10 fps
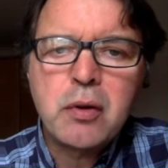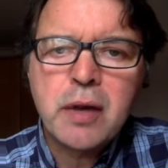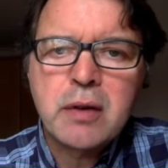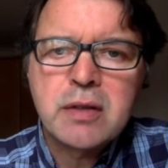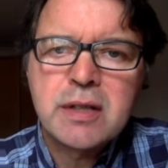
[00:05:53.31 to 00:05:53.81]

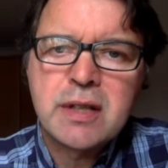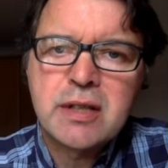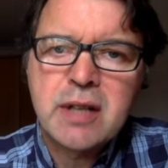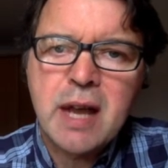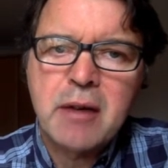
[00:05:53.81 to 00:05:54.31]
those
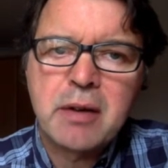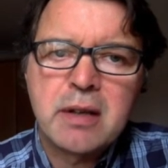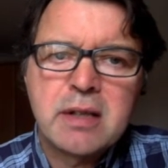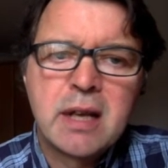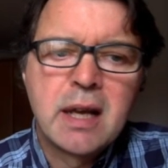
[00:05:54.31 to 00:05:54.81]
decision
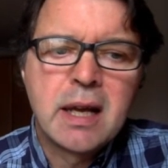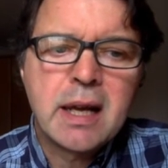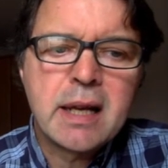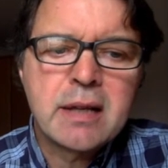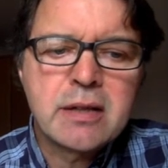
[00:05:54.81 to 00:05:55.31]
areas
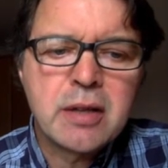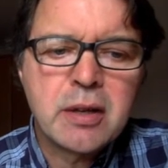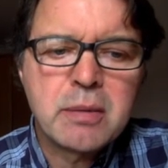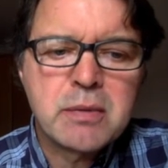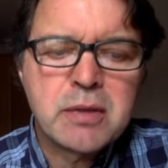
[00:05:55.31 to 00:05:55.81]
in
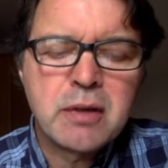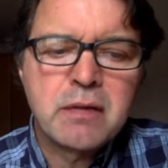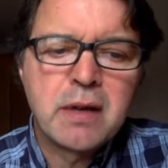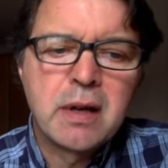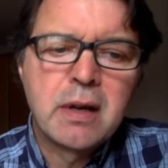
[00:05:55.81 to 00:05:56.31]
terms of